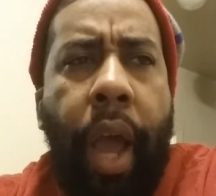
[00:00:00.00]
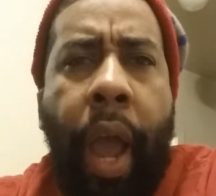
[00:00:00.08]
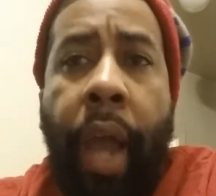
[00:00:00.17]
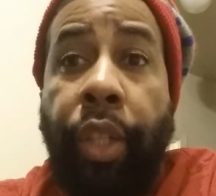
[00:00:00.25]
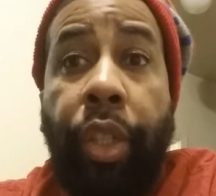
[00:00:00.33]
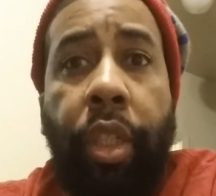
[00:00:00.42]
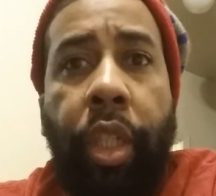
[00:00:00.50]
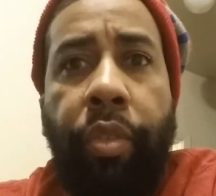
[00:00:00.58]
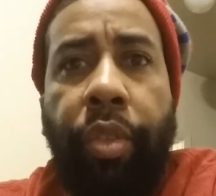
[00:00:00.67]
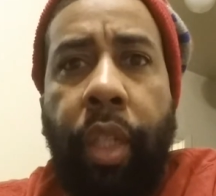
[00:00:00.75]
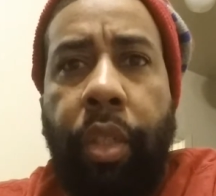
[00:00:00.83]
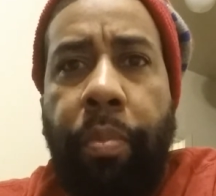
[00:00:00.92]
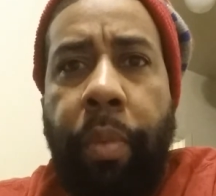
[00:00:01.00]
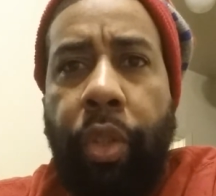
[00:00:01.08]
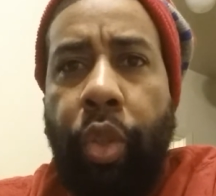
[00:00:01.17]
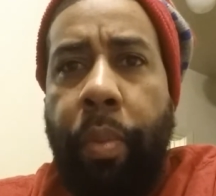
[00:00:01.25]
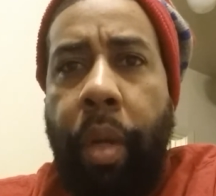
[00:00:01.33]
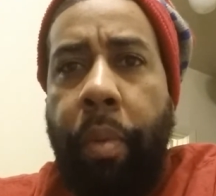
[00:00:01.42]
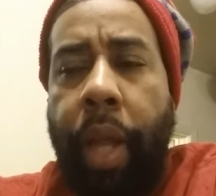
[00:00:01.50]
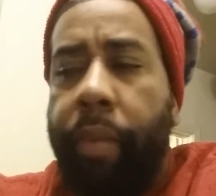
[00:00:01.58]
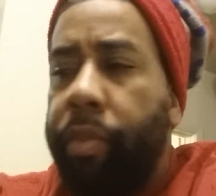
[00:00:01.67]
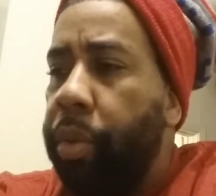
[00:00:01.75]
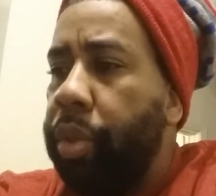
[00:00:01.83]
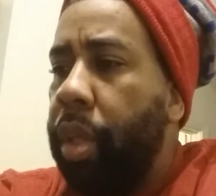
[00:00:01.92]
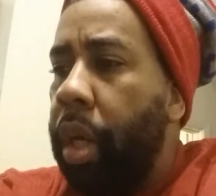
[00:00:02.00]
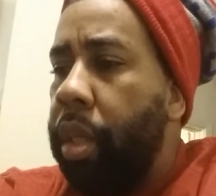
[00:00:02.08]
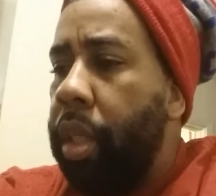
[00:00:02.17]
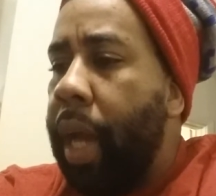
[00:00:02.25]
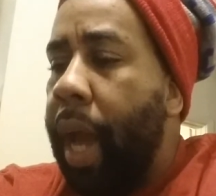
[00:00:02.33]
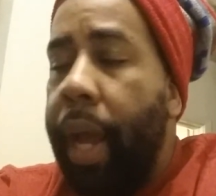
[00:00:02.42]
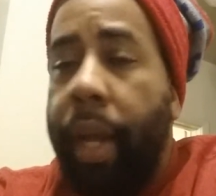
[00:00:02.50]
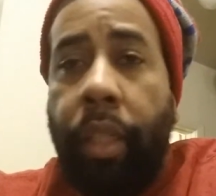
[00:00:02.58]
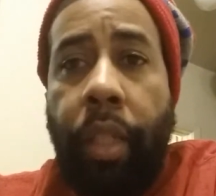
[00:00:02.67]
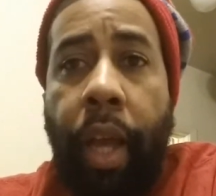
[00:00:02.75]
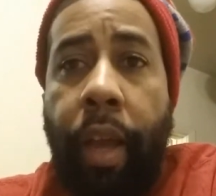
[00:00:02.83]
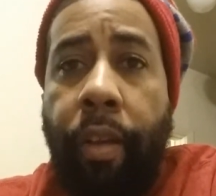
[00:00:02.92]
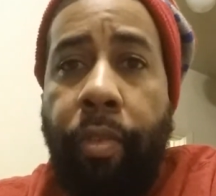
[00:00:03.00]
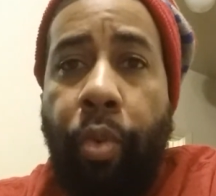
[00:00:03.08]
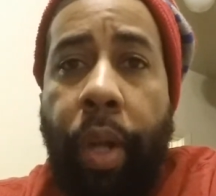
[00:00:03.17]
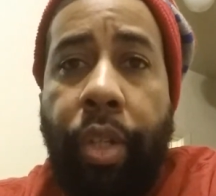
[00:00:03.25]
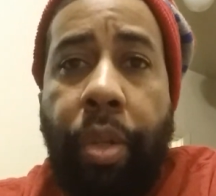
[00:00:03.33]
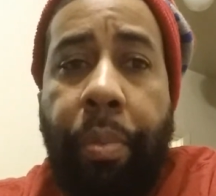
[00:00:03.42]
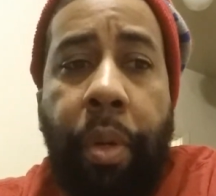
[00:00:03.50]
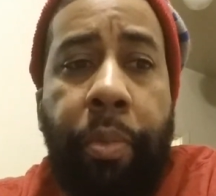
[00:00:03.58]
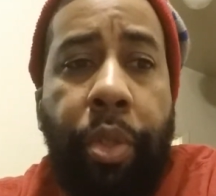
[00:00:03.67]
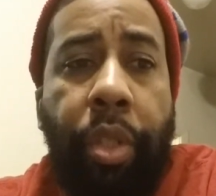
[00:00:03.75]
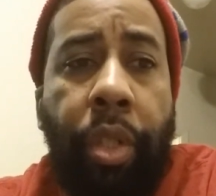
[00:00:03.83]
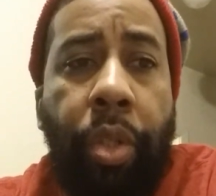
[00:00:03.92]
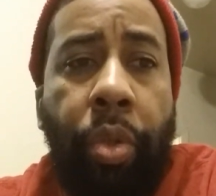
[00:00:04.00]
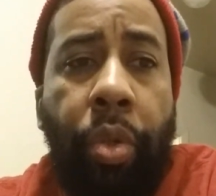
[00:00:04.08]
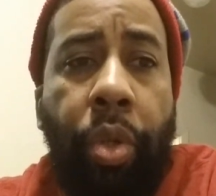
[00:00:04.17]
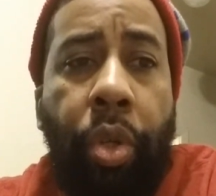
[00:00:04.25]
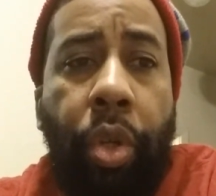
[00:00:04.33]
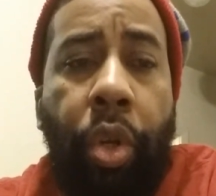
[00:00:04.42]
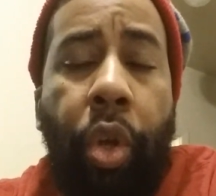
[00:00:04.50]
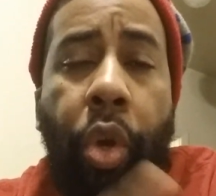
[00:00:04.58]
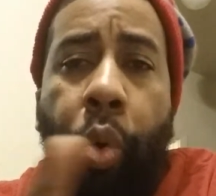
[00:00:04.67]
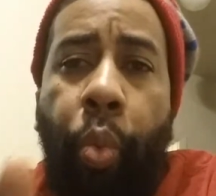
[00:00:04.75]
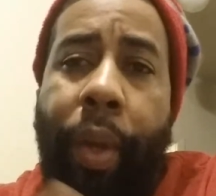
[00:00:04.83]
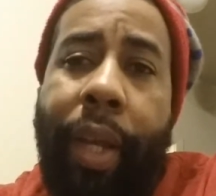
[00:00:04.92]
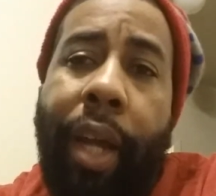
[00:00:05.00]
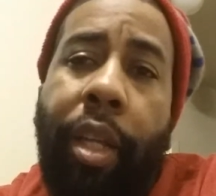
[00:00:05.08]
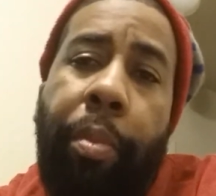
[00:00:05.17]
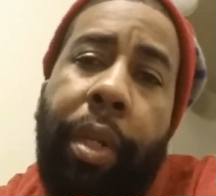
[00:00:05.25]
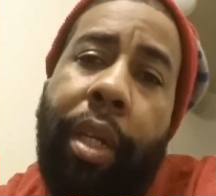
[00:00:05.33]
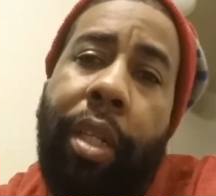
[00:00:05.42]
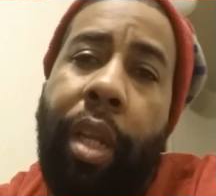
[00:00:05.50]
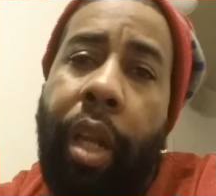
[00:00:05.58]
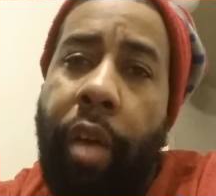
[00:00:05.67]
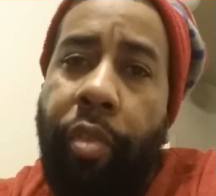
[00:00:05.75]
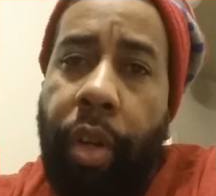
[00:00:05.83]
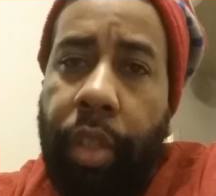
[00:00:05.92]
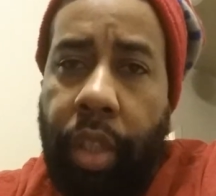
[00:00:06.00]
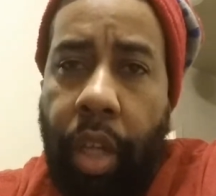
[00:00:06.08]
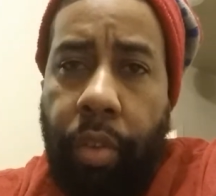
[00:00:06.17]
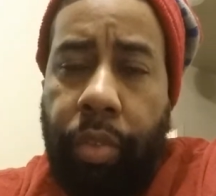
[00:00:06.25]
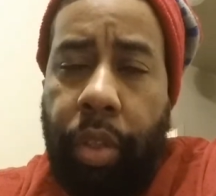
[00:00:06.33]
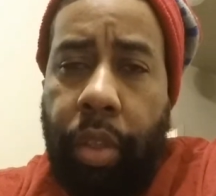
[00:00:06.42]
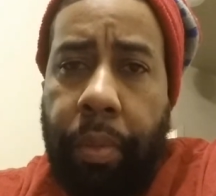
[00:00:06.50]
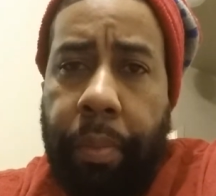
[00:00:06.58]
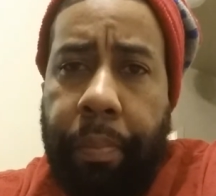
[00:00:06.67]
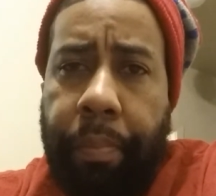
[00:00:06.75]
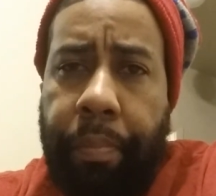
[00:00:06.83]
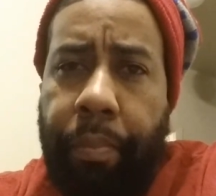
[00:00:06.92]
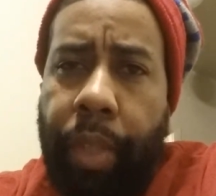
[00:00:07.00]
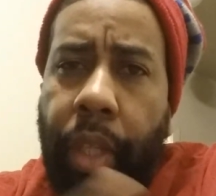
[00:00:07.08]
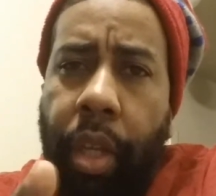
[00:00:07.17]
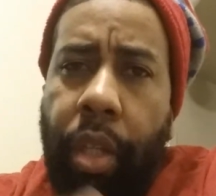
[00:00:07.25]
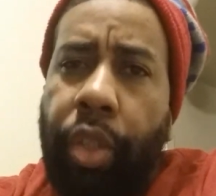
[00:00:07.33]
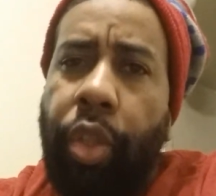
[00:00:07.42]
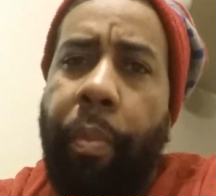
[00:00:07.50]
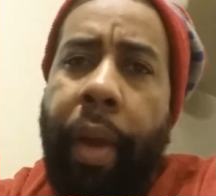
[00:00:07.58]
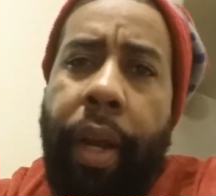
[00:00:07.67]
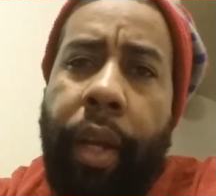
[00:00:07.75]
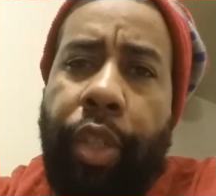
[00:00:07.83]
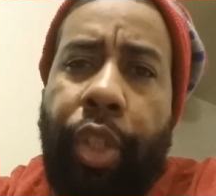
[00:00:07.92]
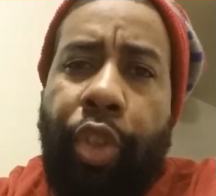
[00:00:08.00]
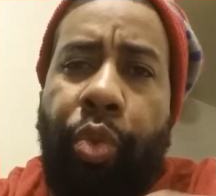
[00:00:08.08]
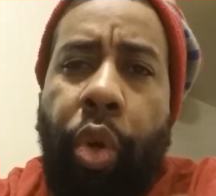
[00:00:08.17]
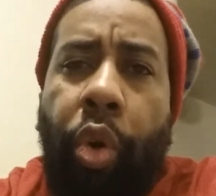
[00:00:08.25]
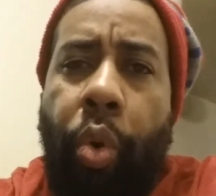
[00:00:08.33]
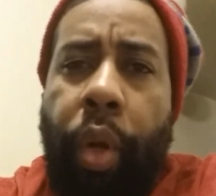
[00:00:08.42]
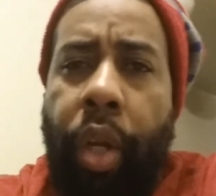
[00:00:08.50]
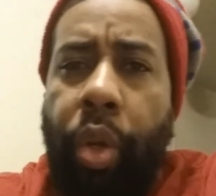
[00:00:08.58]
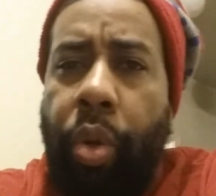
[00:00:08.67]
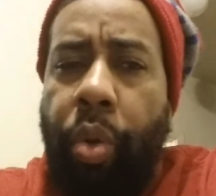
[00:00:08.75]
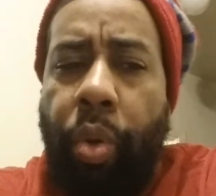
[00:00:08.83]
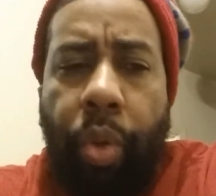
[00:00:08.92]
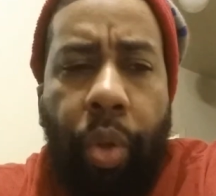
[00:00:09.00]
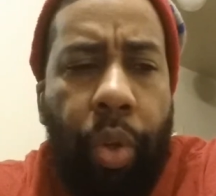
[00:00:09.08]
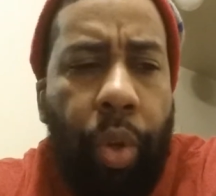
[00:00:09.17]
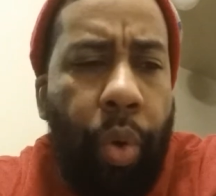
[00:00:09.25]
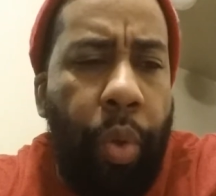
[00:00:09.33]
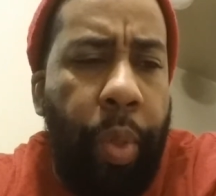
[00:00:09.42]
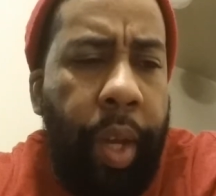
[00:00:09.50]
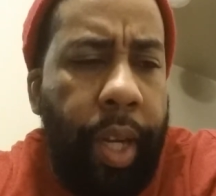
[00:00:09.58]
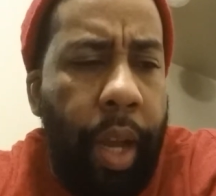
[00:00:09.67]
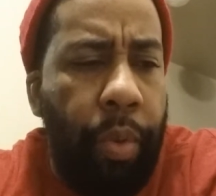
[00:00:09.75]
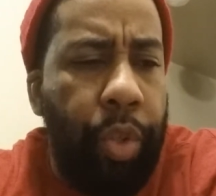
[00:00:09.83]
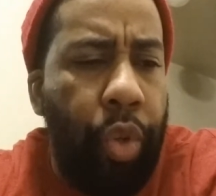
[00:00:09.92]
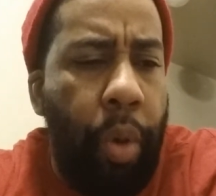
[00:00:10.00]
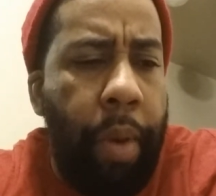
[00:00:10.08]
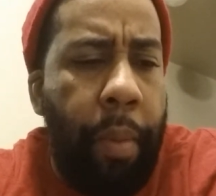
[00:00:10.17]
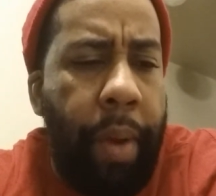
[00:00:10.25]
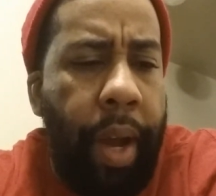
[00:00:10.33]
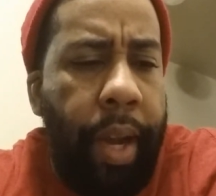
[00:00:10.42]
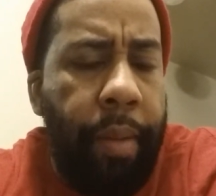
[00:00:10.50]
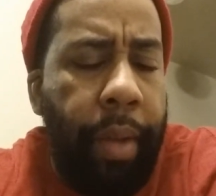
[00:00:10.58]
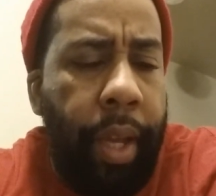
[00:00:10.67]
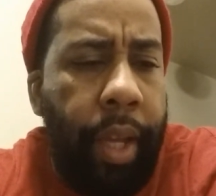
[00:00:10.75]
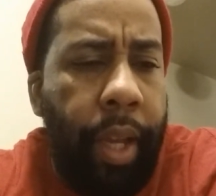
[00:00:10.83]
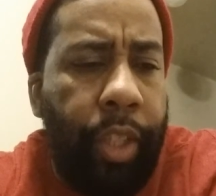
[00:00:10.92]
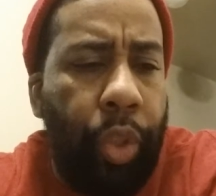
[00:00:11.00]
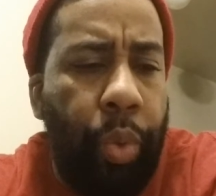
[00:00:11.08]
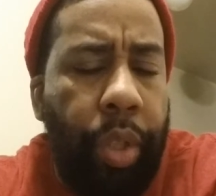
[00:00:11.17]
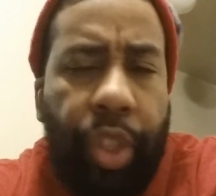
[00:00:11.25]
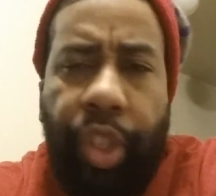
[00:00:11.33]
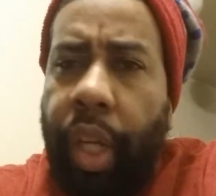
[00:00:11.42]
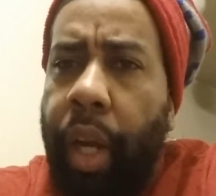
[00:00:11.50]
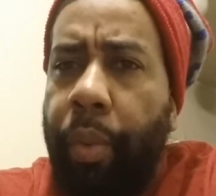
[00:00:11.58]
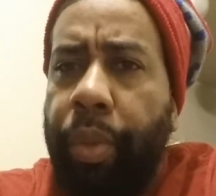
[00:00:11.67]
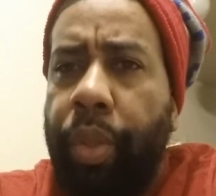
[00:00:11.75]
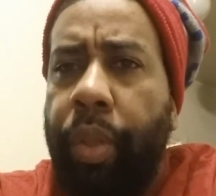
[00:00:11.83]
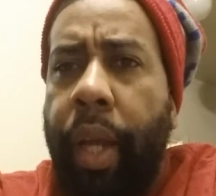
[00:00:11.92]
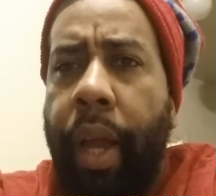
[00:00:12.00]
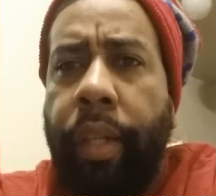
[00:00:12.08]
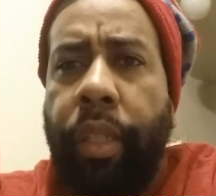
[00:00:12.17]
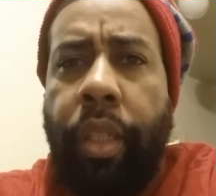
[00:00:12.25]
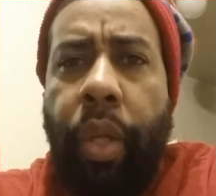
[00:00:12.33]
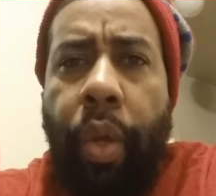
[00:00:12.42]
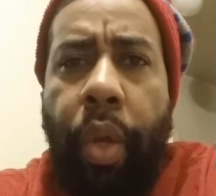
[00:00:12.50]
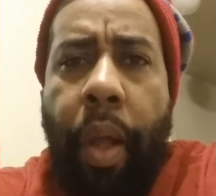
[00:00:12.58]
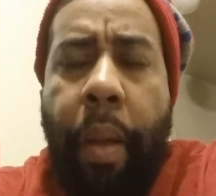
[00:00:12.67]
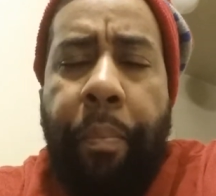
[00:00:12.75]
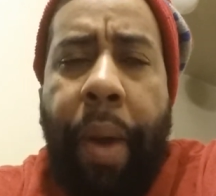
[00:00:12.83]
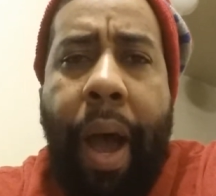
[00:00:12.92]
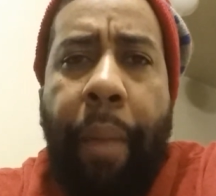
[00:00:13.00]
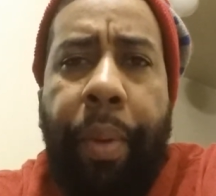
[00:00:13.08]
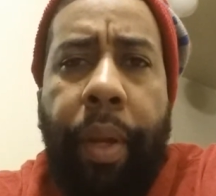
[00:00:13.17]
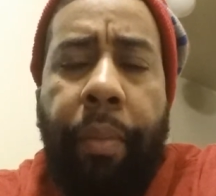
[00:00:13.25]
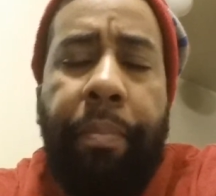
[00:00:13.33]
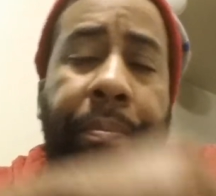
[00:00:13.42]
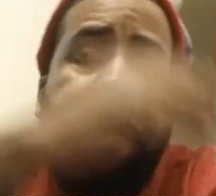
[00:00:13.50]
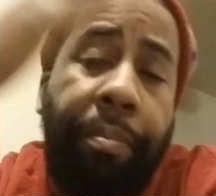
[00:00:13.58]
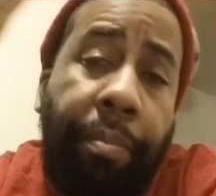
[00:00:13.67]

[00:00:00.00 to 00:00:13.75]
adjectives that so many black folks are dying to have white supremacy do. We got to begin to love ourselves. So, man, that was just a real quick little thing that was on my mind, man. I just wanted to share that with you guys. Pop in,